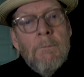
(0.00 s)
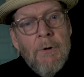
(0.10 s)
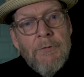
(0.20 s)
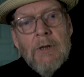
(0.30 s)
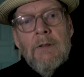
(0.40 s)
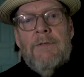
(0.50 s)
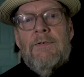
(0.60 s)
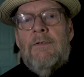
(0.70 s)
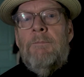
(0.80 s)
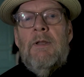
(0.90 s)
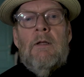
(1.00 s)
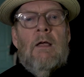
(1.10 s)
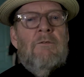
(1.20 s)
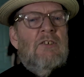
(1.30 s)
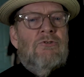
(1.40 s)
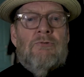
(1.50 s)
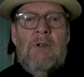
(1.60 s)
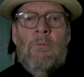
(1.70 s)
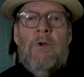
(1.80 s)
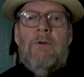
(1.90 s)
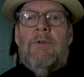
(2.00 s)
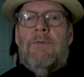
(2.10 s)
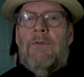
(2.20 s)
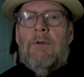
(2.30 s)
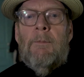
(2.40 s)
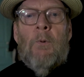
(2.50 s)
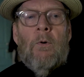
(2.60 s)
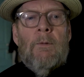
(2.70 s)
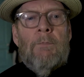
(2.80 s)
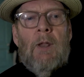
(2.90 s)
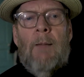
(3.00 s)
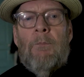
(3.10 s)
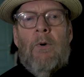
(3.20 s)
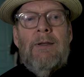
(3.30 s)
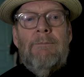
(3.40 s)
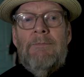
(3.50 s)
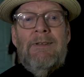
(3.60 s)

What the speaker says: but that unless this bit of extreme weirdness is an important plot point,